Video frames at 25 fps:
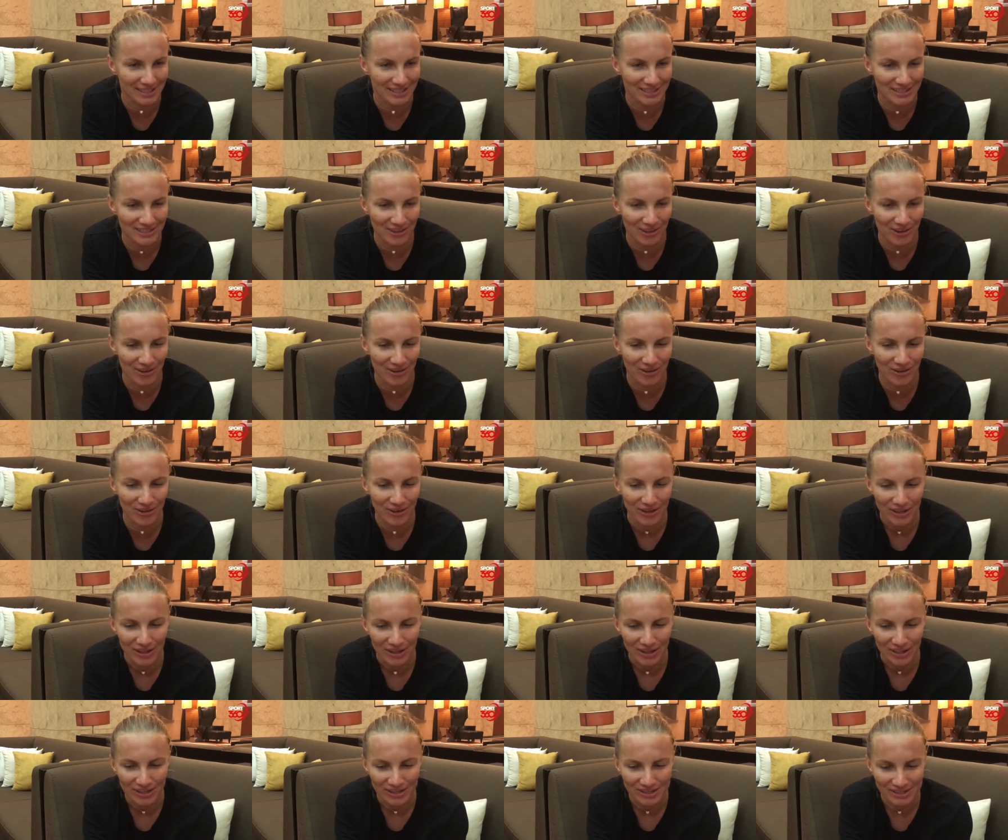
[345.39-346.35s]
So
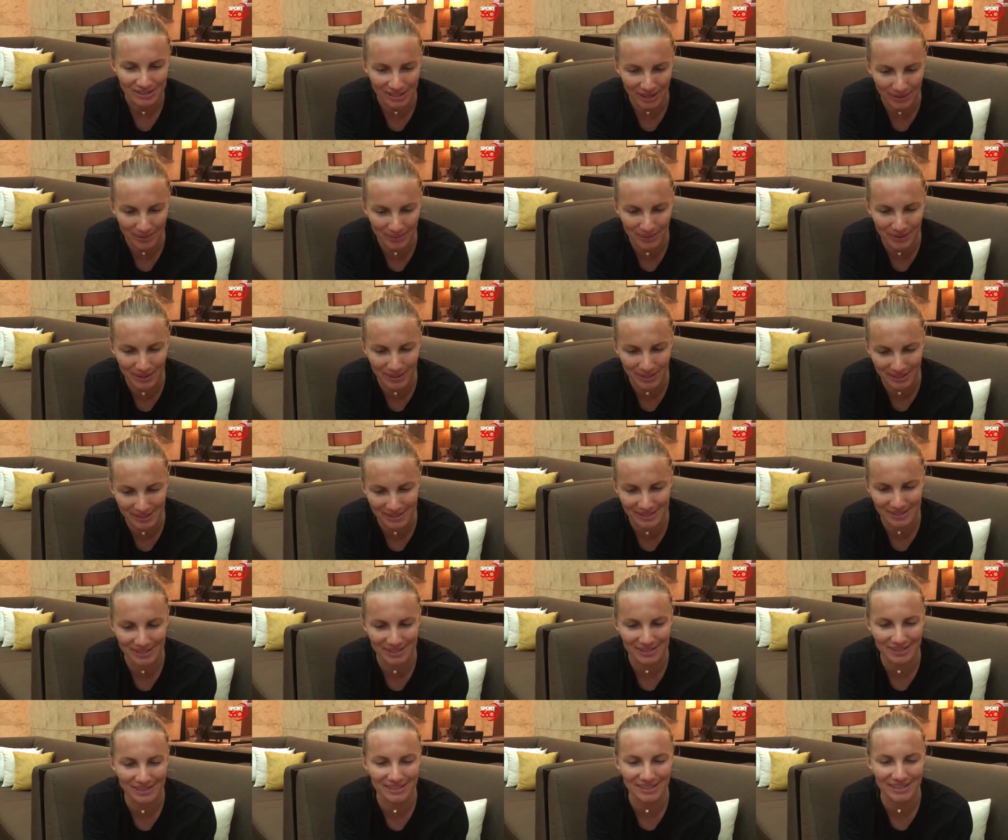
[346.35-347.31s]
some years
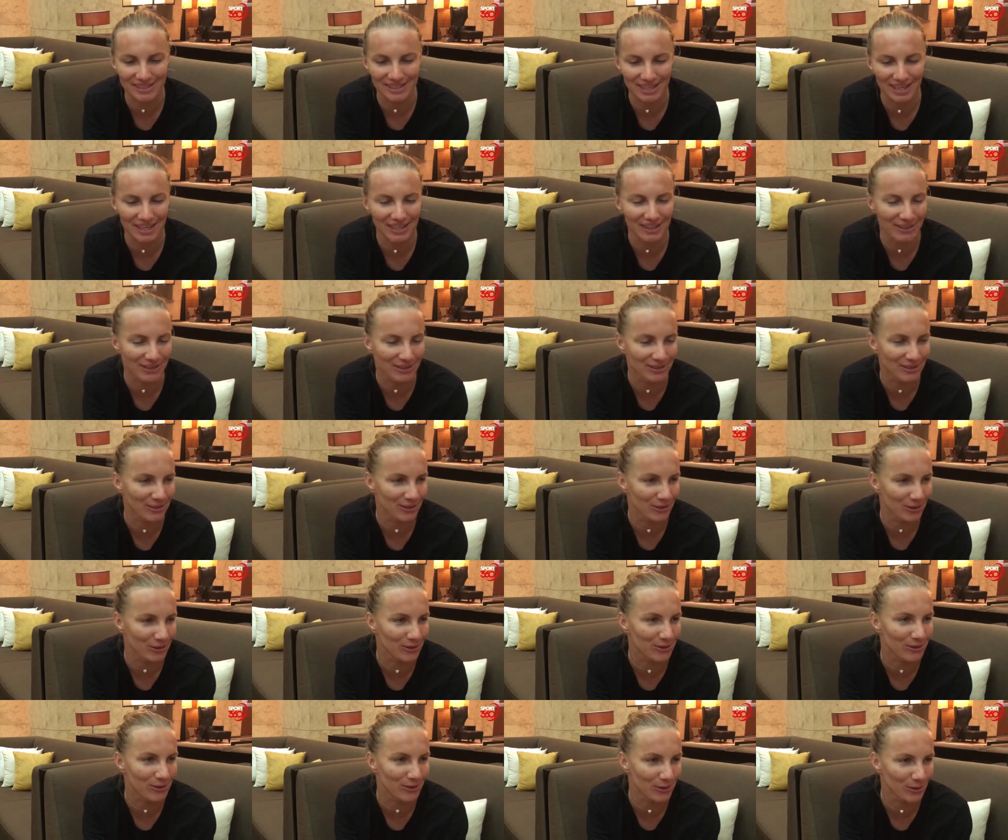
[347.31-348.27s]
it's great
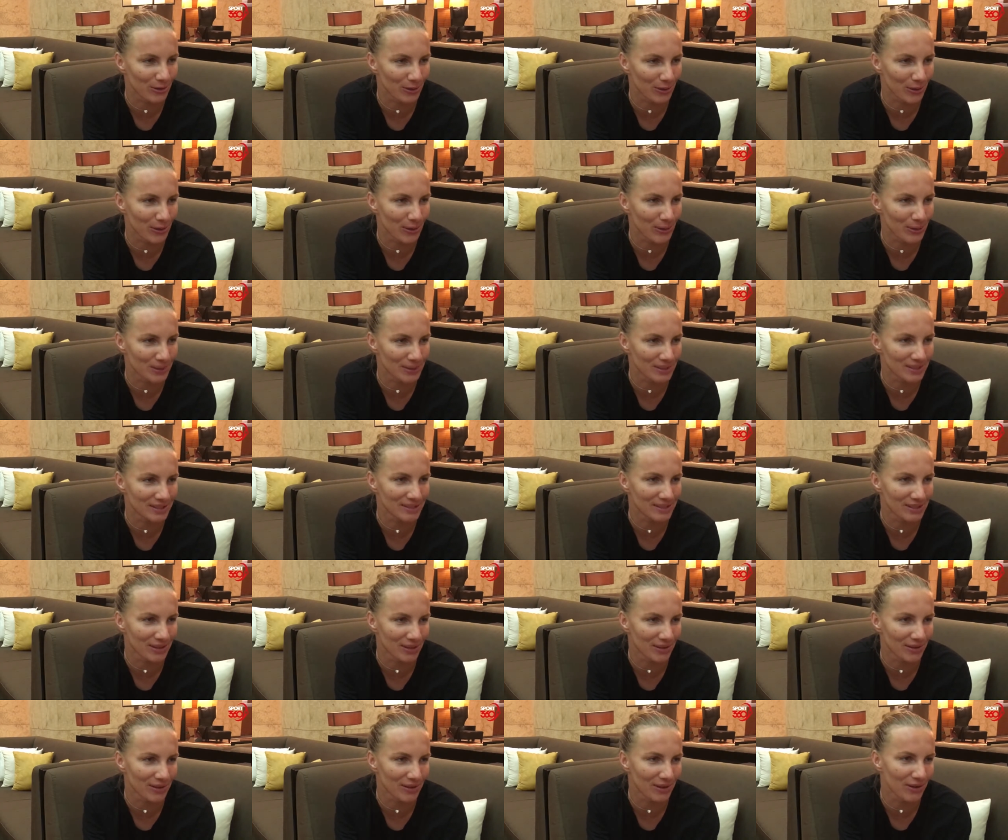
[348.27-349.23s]
not to go in
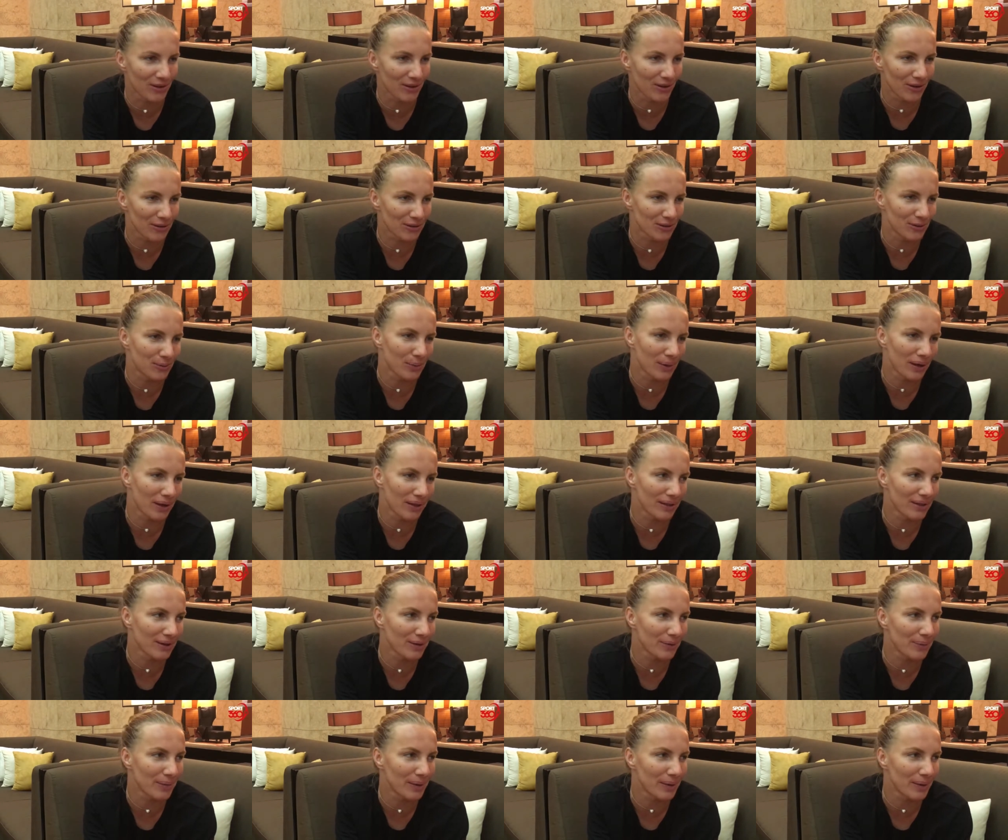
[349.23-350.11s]
so hot weather,